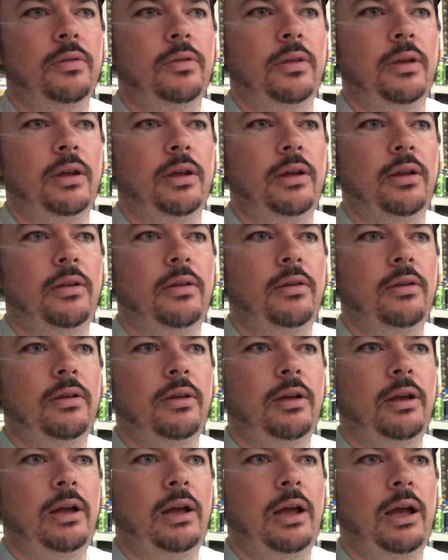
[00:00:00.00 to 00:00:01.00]

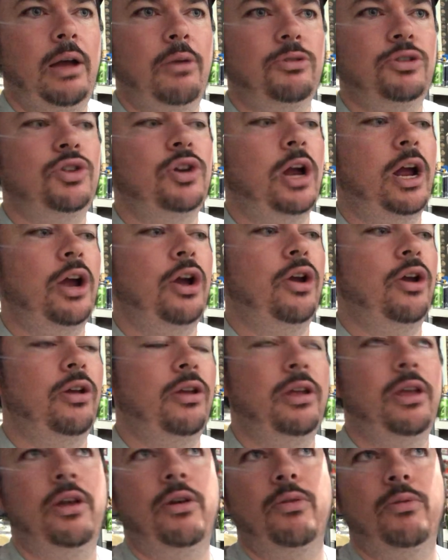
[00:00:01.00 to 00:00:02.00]
I was trying,
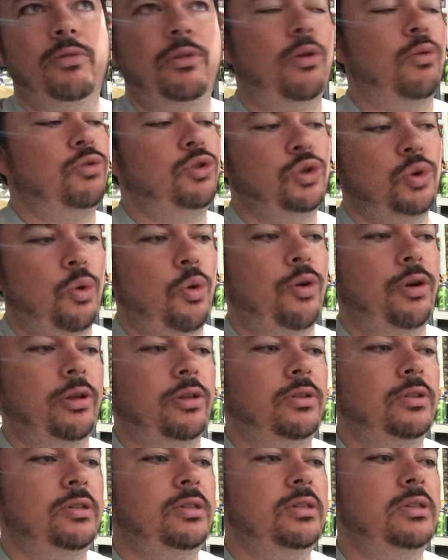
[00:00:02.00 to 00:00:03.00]
no
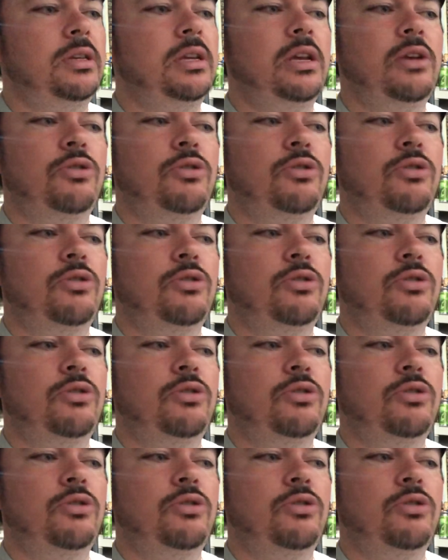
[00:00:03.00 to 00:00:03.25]
Jordans.